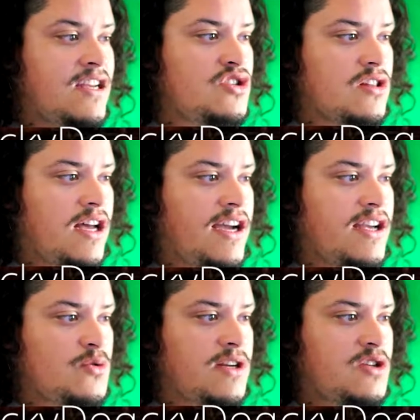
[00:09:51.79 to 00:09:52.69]
July
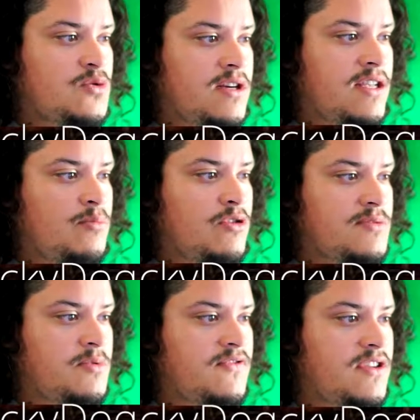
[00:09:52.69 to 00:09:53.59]
2020,
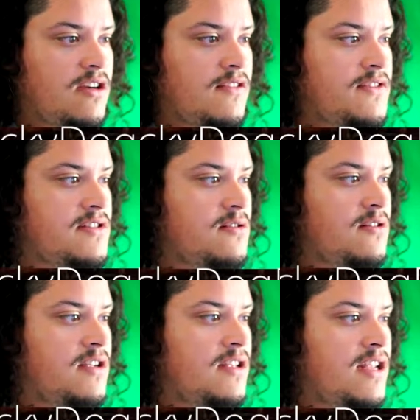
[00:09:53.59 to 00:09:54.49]
principal photography
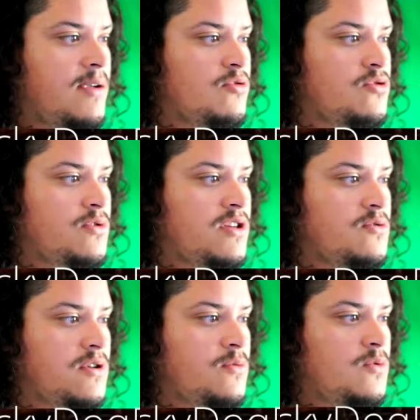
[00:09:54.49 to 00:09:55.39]
starting in April
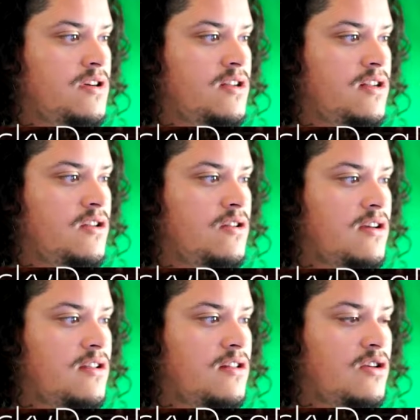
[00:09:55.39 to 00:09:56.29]
2021
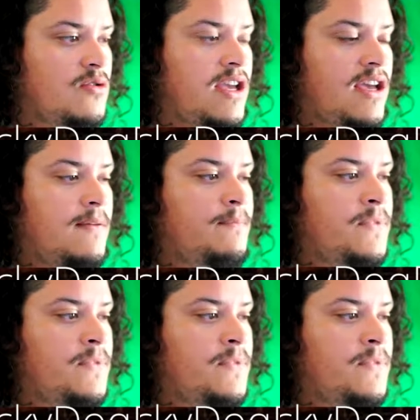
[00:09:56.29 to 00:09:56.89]
in the UK.